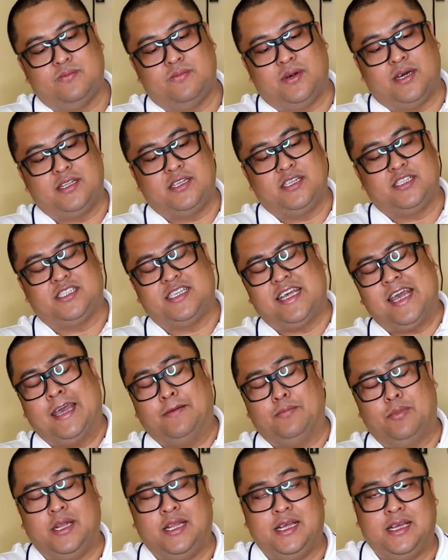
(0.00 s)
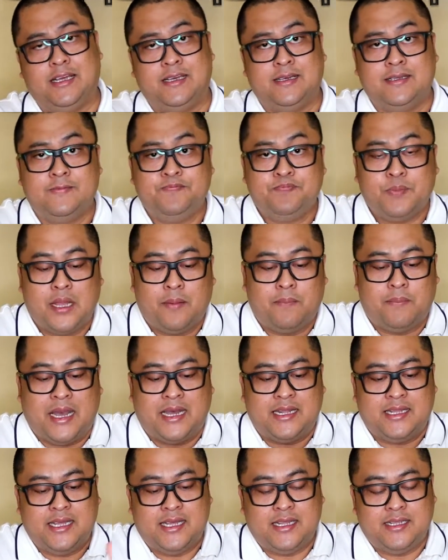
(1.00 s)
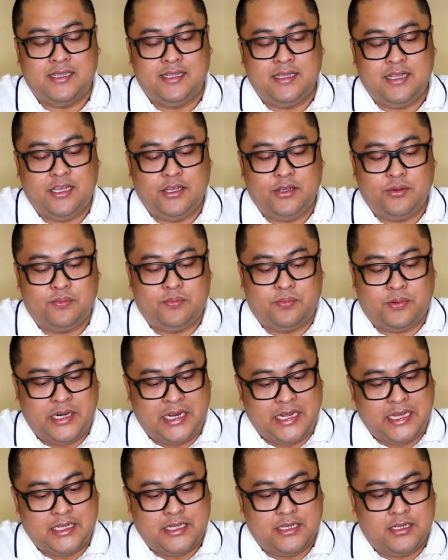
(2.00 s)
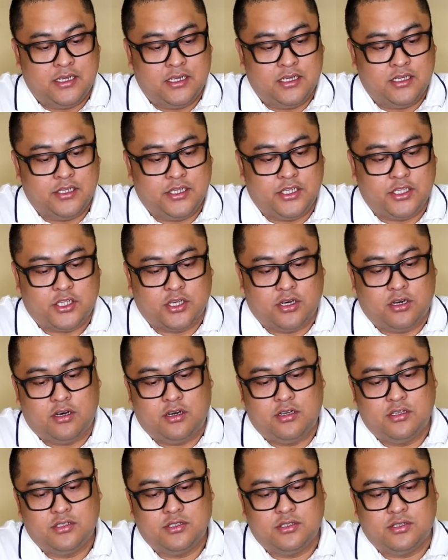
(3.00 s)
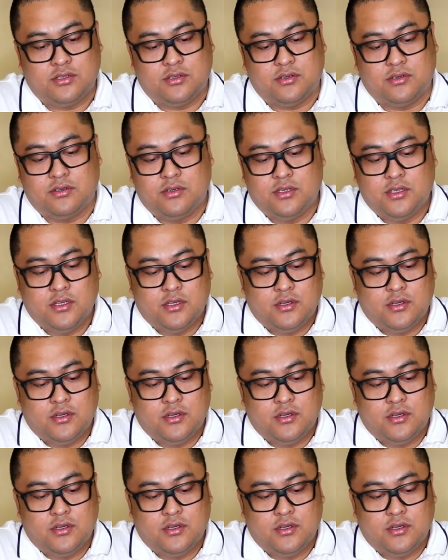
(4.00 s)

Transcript: But it's heavily padded ni Green dito. So,